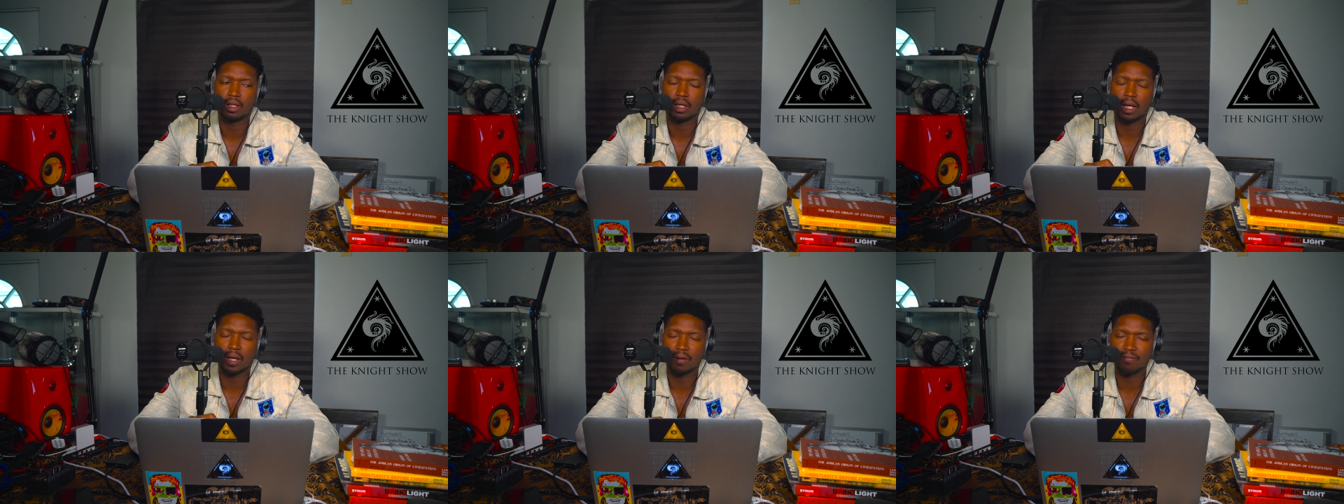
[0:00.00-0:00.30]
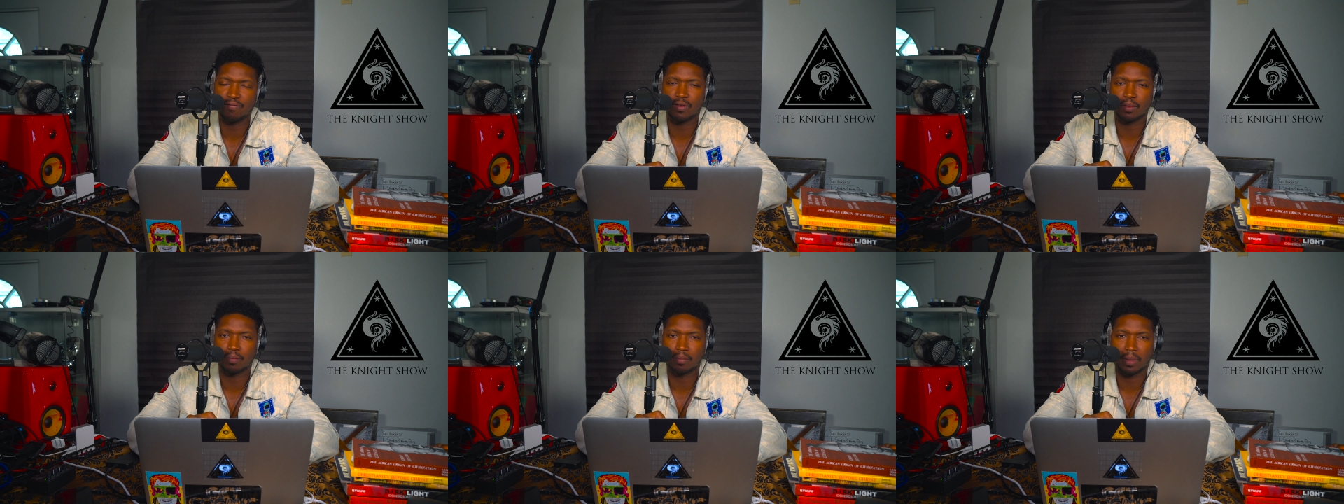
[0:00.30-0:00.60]

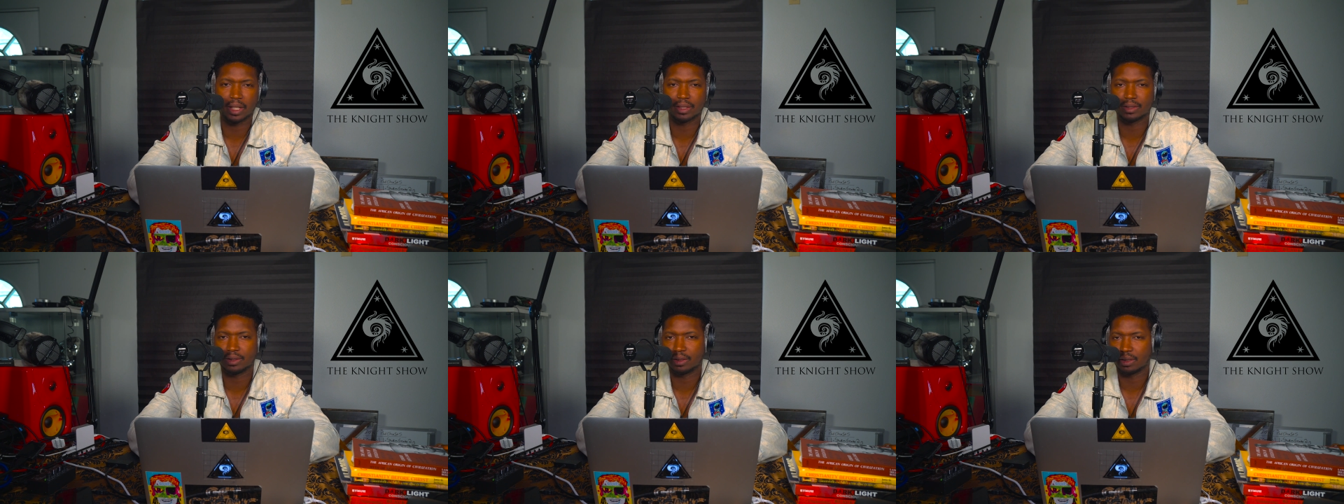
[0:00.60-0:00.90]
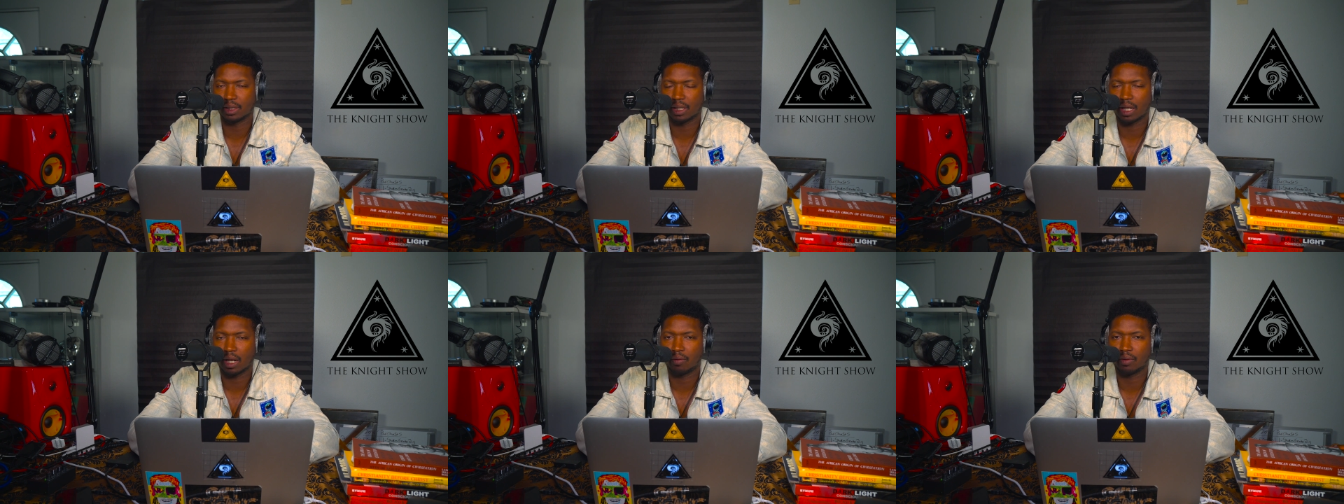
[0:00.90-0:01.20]

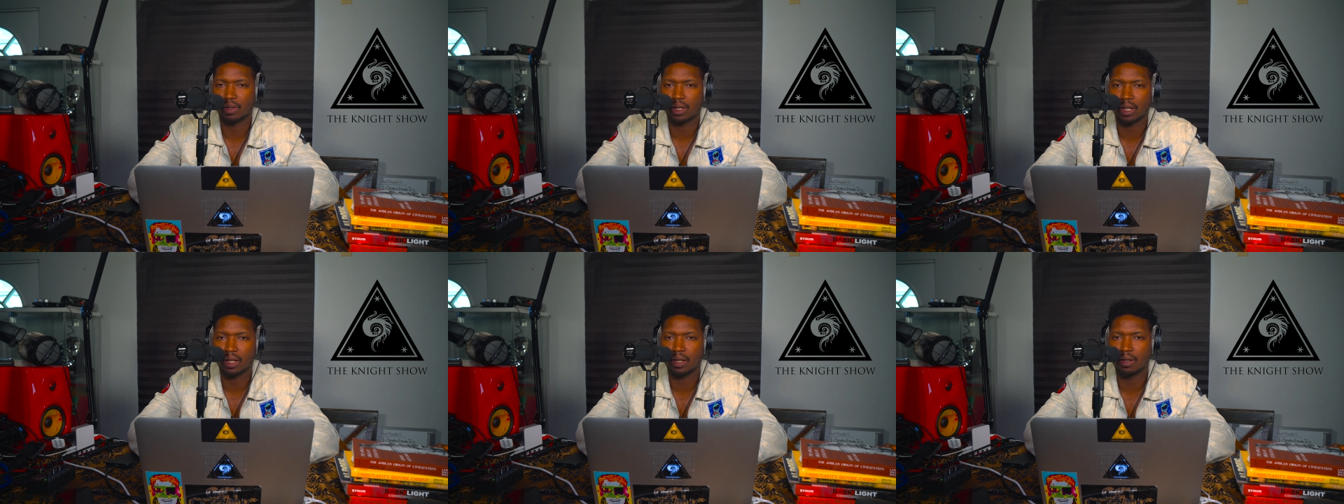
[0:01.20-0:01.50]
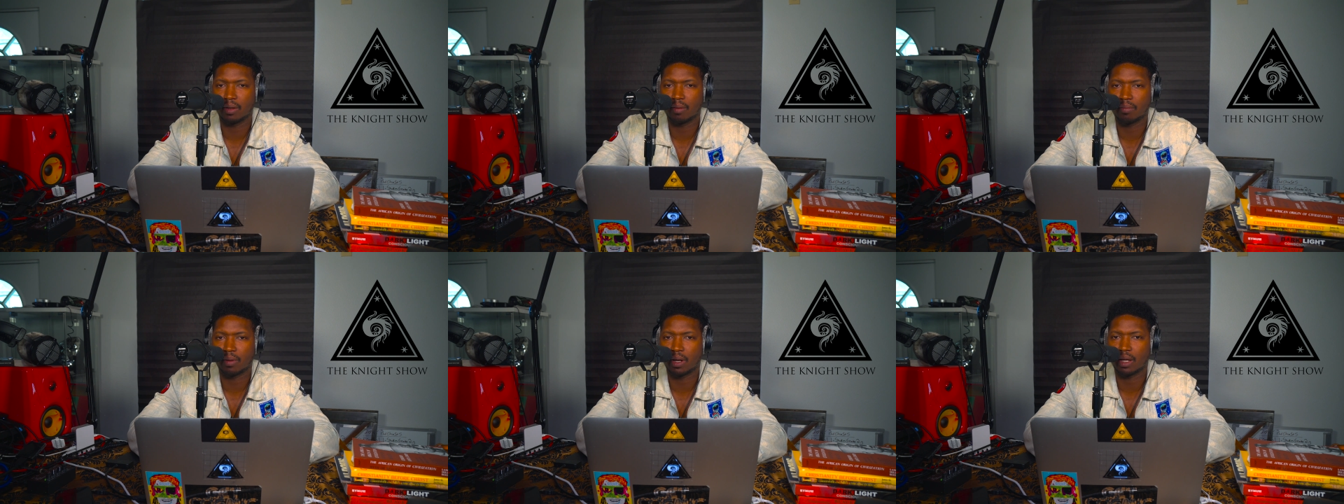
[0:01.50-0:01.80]
information that I would
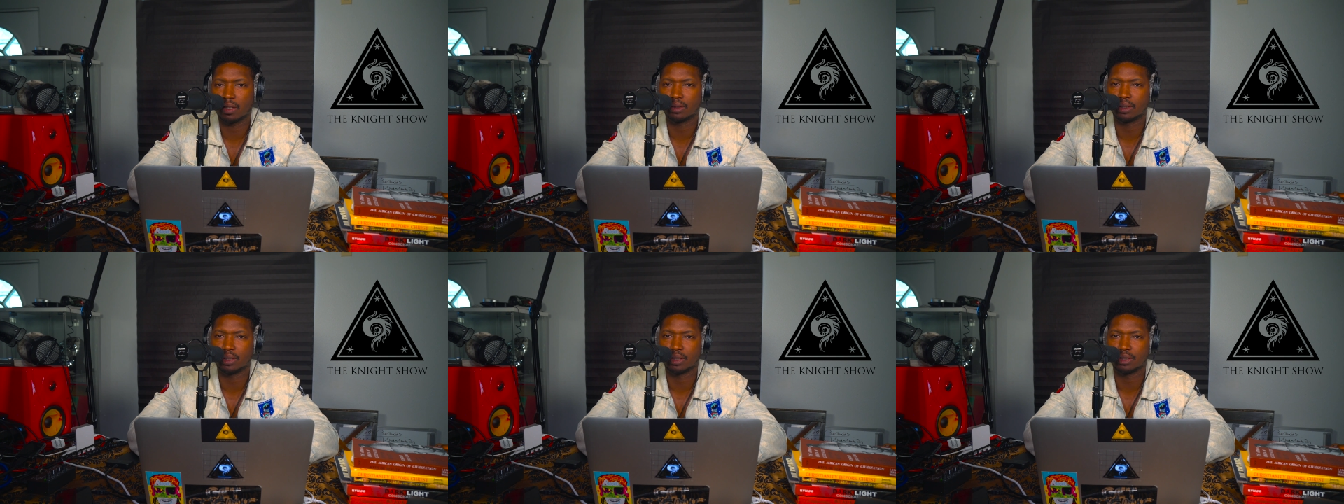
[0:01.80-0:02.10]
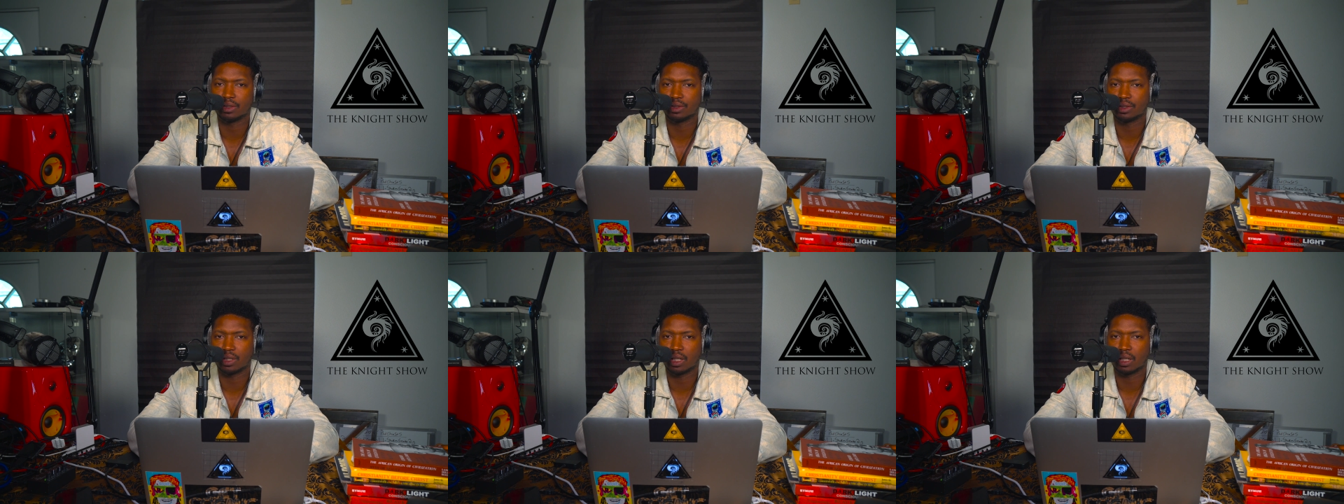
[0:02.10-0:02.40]
hear about
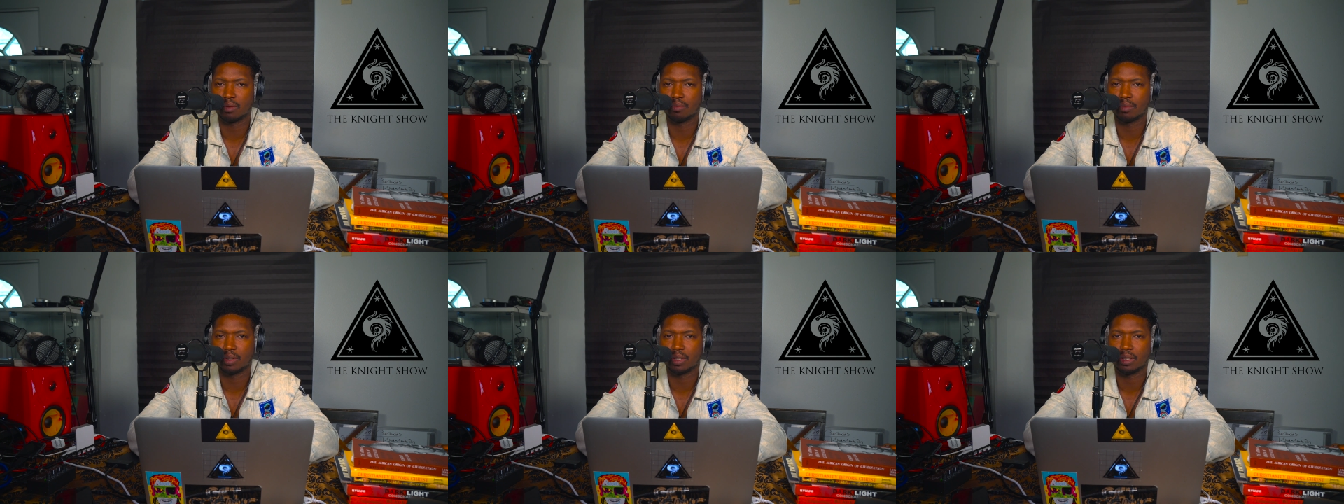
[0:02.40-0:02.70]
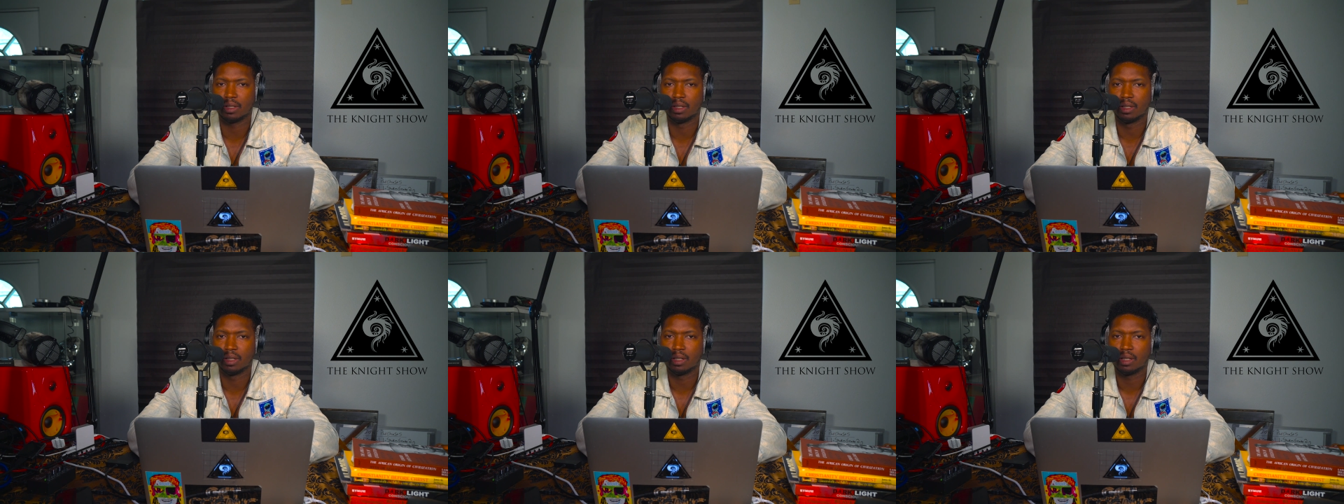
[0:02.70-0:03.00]
these
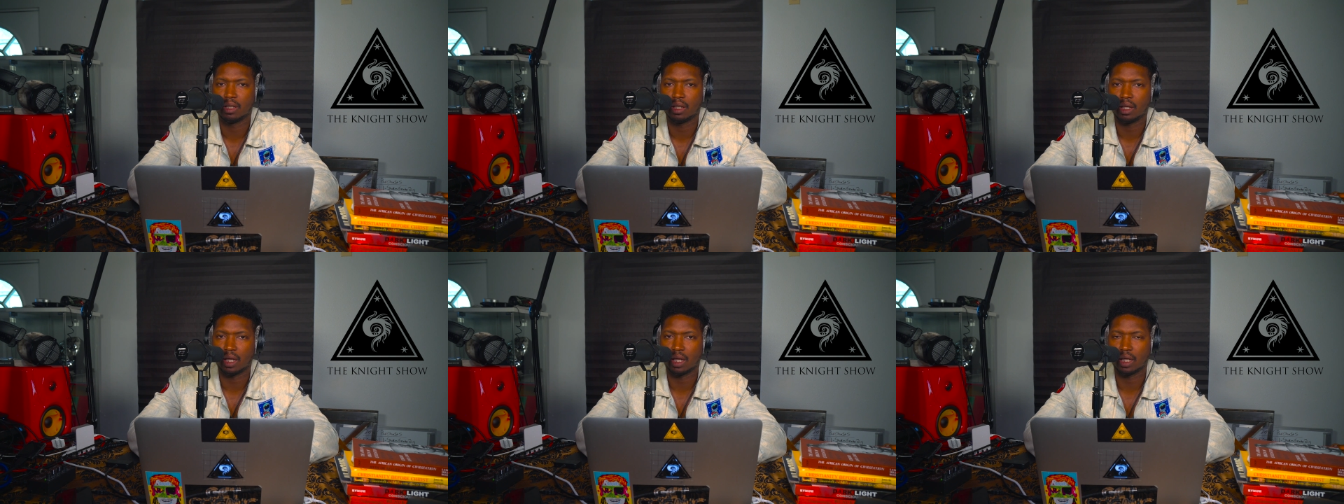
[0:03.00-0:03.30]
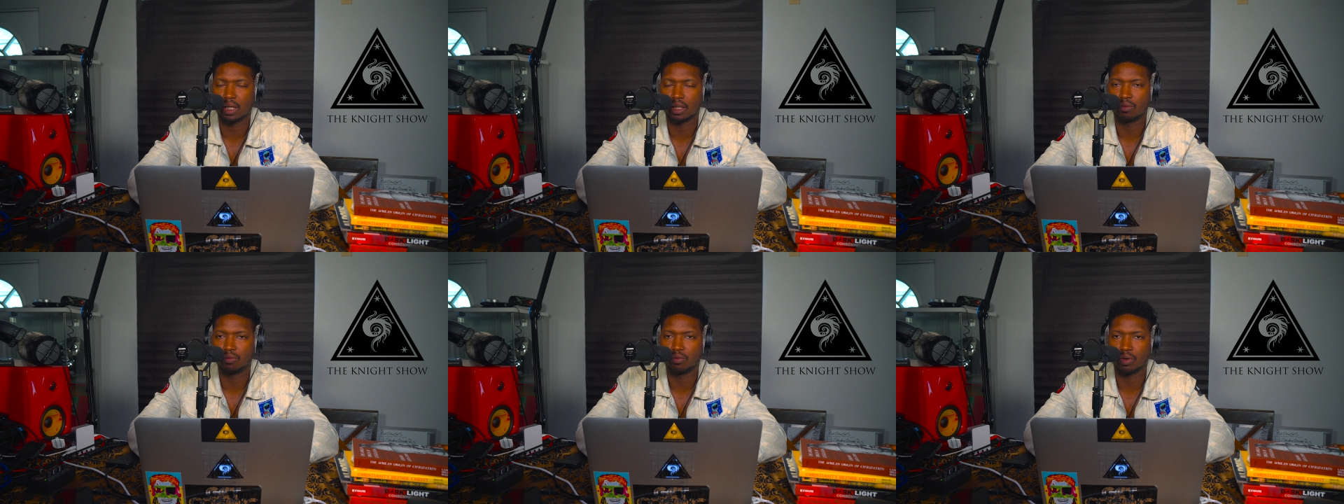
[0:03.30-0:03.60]
gentlemen
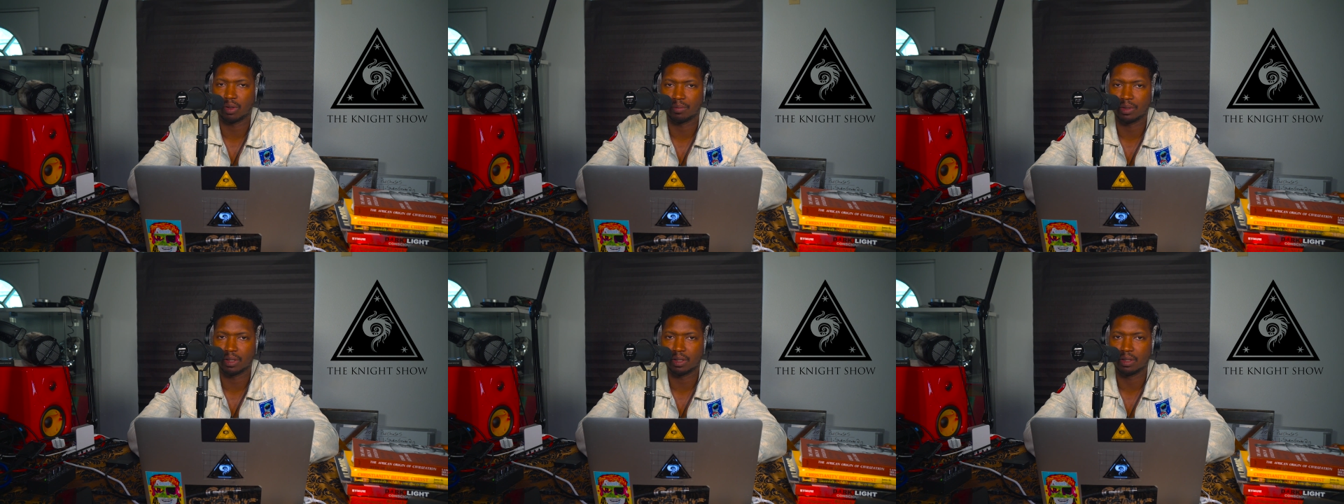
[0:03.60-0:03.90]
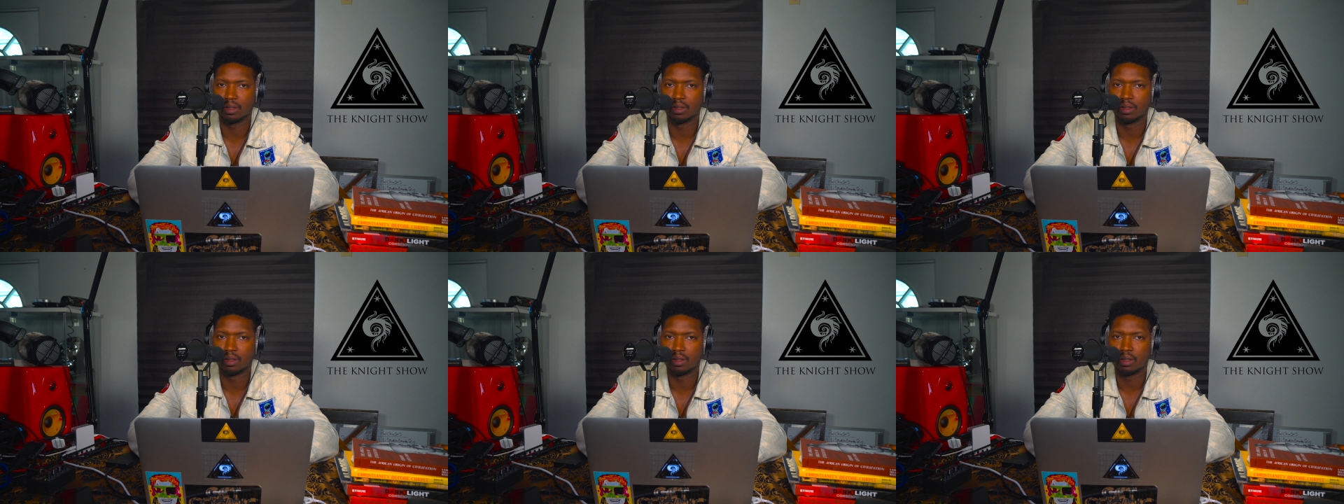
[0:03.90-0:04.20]
and women